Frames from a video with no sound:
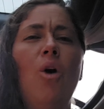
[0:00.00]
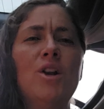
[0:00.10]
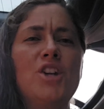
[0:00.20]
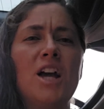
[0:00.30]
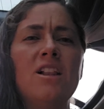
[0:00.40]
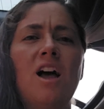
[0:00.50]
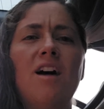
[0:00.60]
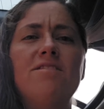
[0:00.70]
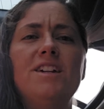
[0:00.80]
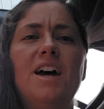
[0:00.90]
which I
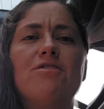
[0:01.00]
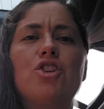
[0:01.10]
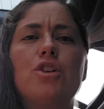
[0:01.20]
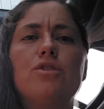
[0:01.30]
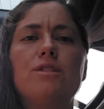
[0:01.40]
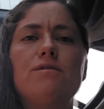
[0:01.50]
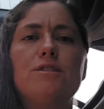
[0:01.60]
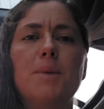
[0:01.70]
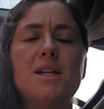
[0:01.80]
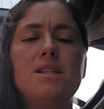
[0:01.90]
love and I've chosen
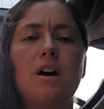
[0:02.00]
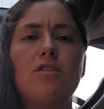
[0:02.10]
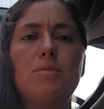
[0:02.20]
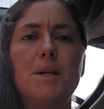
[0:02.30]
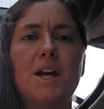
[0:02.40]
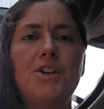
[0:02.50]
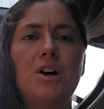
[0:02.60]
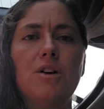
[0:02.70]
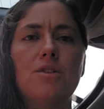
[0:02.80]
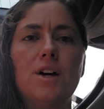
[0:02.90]
for myself, but I
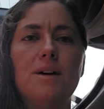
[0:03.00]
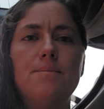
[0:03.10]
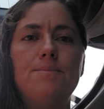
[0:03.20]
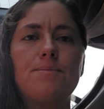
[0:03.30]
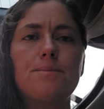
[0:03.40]
know that